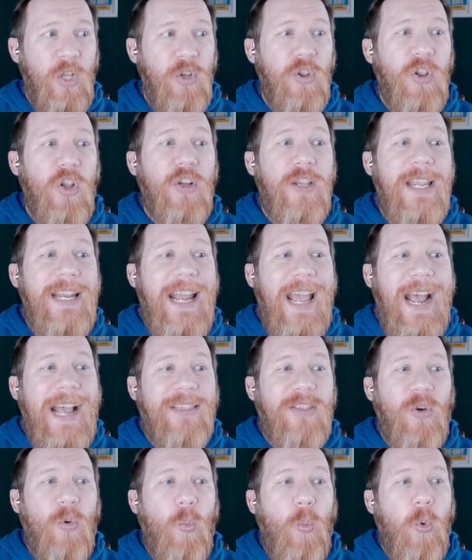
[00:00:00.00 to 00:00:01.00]
Looking
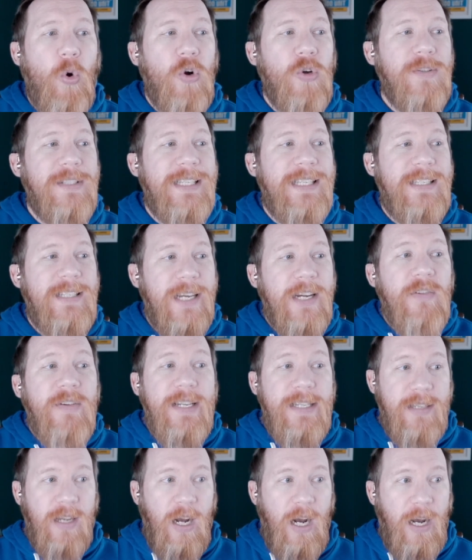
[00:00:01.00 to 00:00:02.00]
at the World
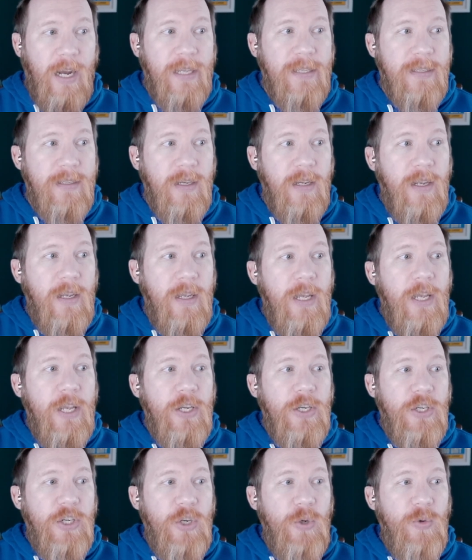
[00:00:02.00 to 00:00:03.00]
Series odds,
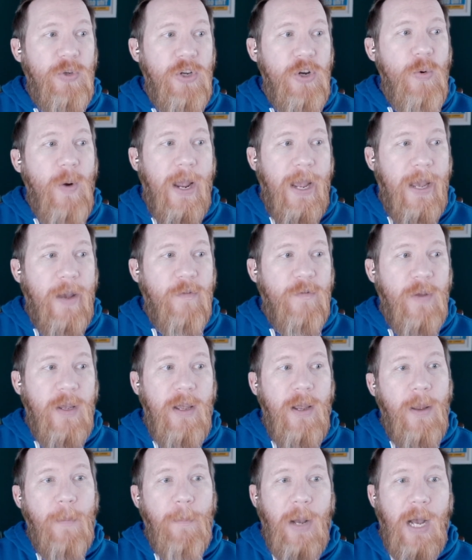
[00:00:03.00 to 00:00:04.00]
you do have
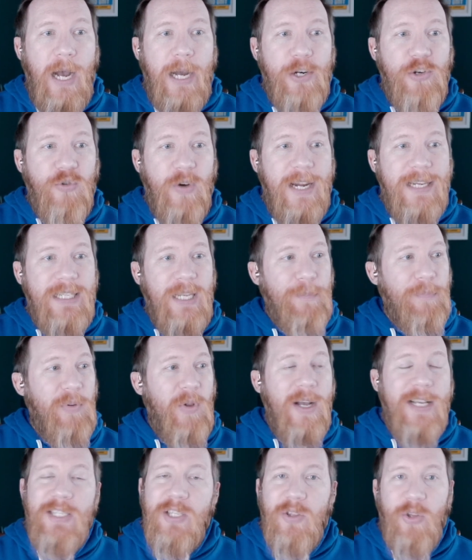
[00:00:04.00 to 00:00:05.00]
Padres at
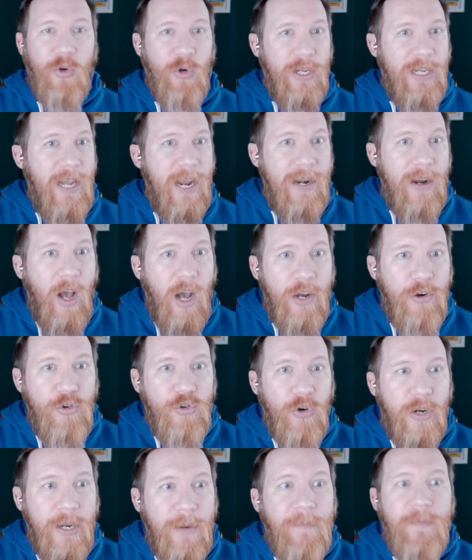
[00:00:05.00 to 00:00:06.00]
plus
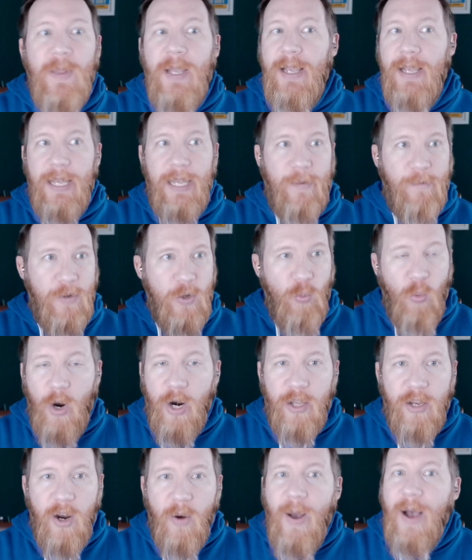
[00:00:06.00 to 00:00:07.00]
3,800 if you
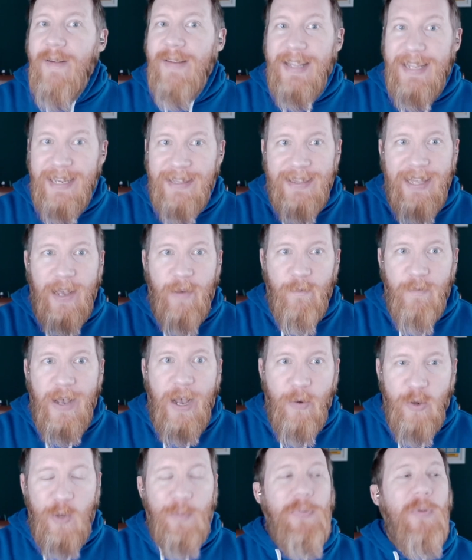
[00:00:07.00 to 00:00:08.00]
want to go out and get that
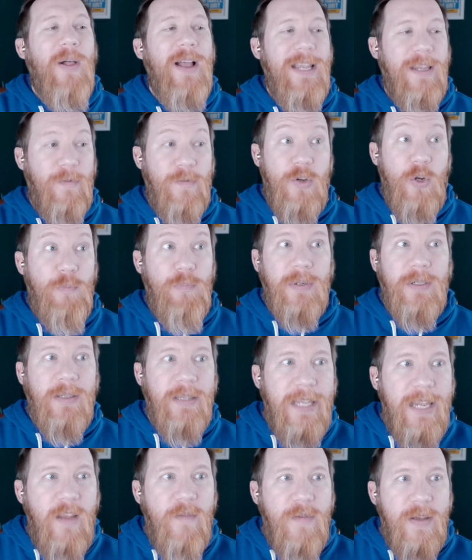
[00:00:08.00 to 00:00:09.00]
value play, if you
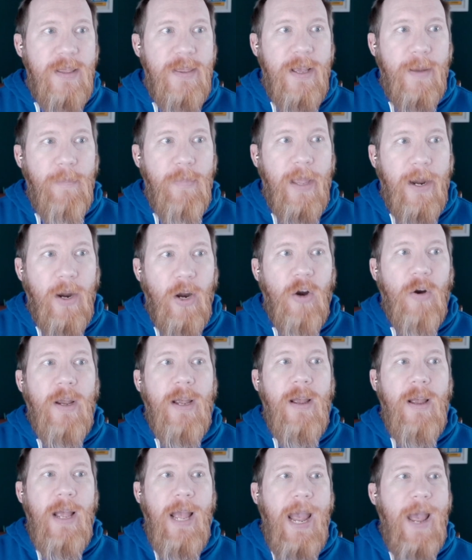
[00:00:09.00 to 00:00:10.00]
believe in them there.
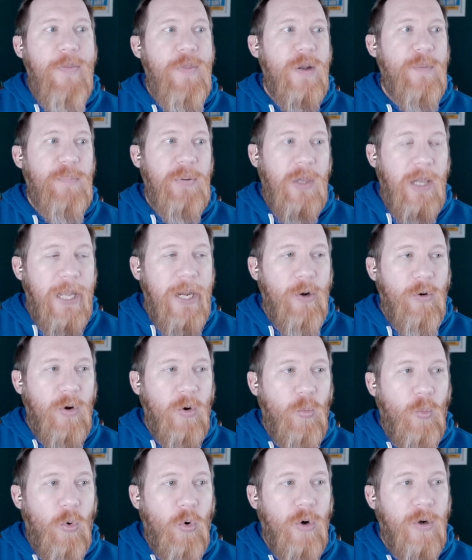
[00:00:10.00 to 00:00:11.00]
And then player
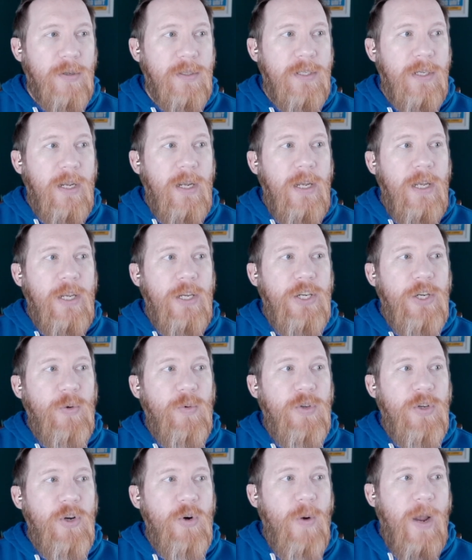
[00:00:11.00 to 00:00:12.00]
awards, you
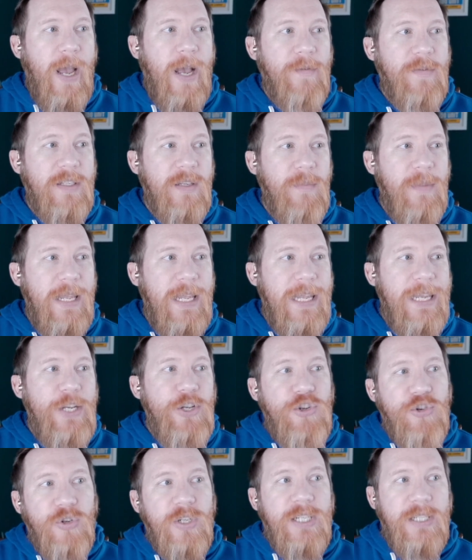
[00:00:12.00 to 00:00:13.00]
do have some
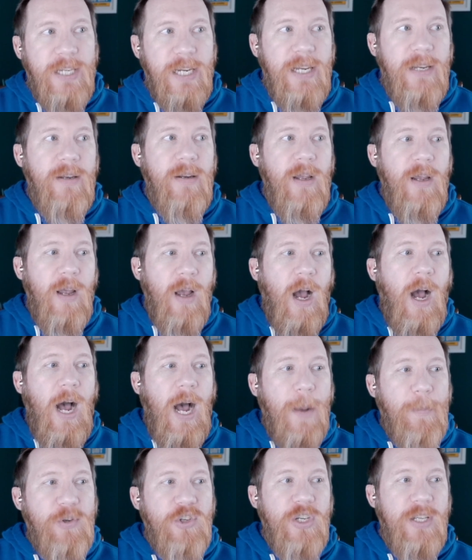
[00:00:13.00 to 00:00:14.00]
interesting
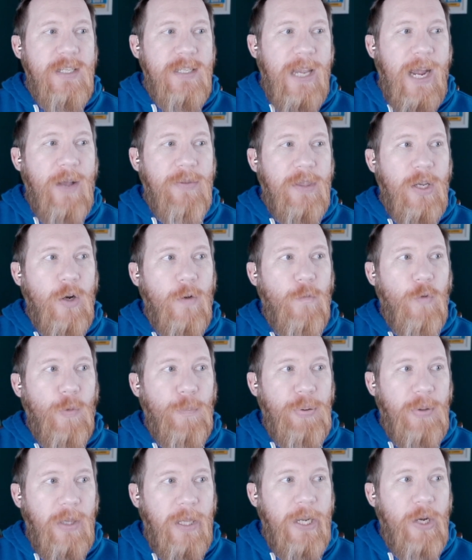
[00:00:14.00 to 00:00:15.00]
options out there for
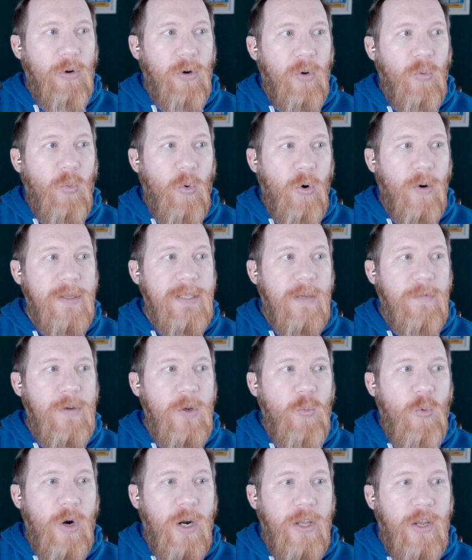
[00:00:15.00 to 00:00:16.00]
player awards if
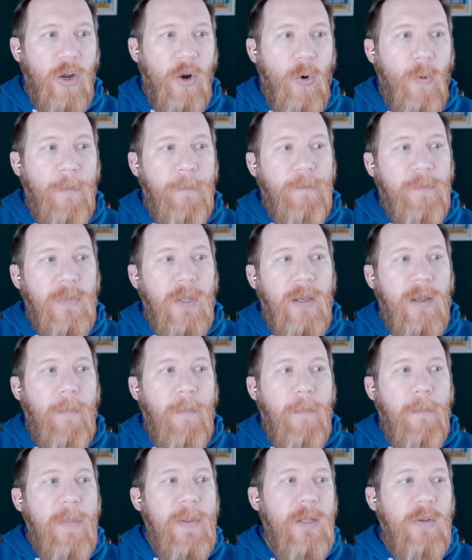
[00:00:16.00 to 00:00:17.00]
you want to go
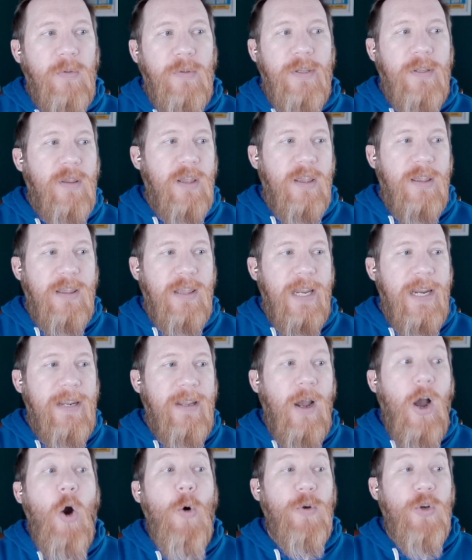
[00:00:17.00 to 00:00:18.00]
maybe
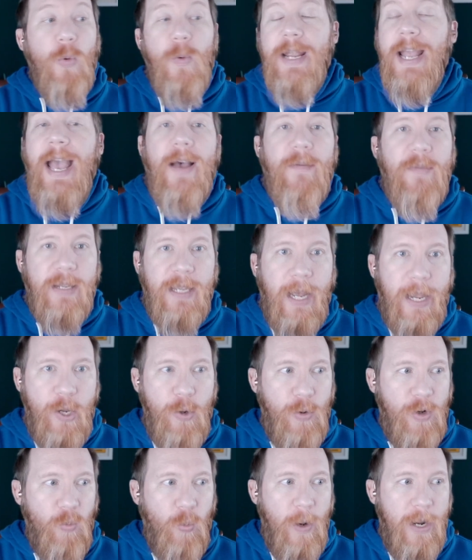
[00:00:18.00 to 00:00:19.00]
think, oh, do we have a guy
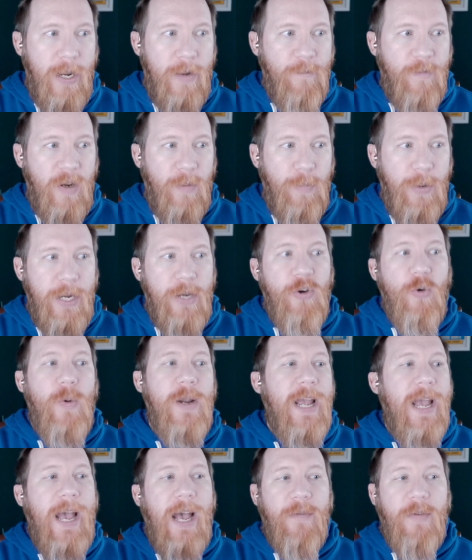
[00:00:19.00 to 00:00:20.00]
who could win MVP? Do
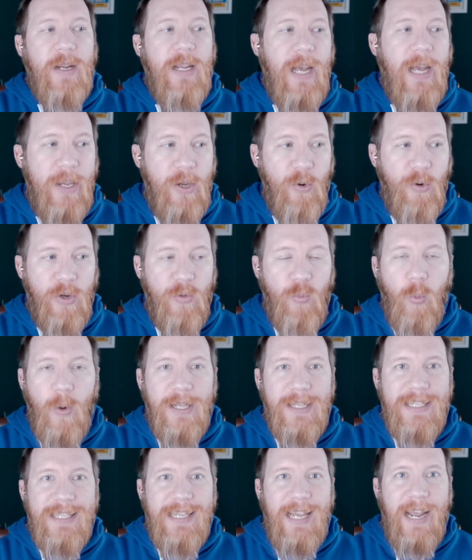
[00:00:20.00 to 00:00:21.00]
we have a guy who could
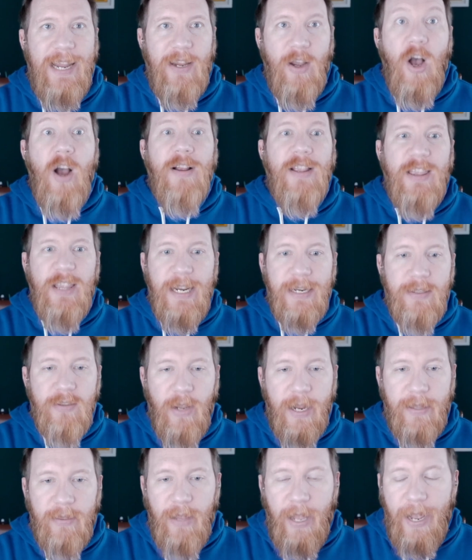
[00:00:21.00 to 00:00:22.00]
win Cy Young? Things
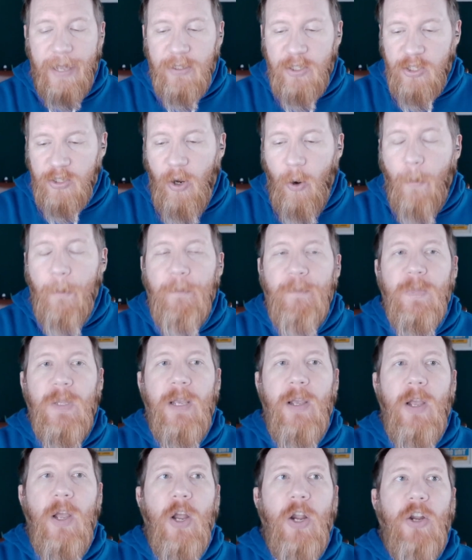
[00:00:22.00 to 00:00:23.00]
like that. So
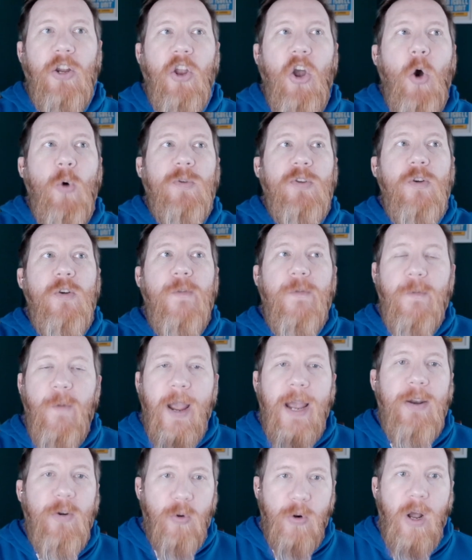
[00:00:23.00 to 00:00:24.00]
go to
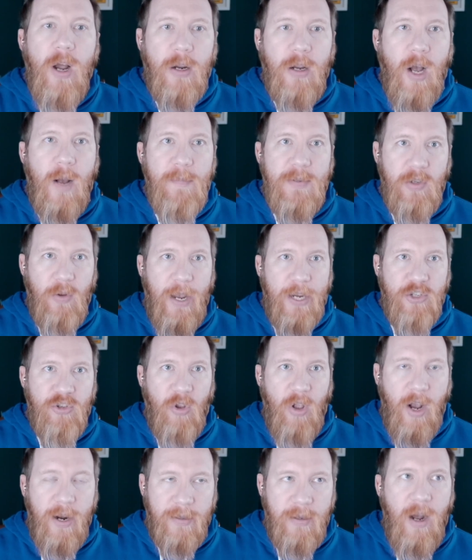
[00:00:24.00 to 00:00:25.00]

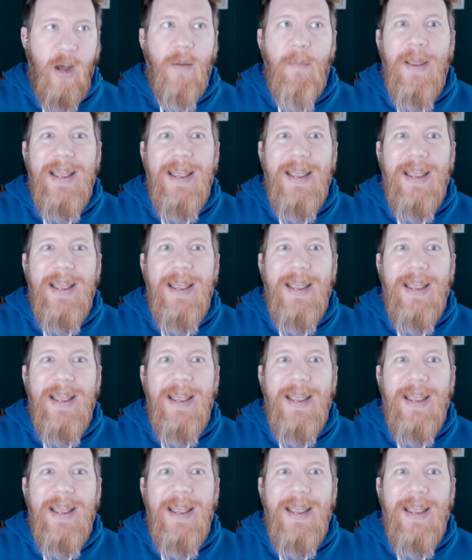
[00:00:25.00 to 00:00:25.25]
FanDuel.com/LockedOn.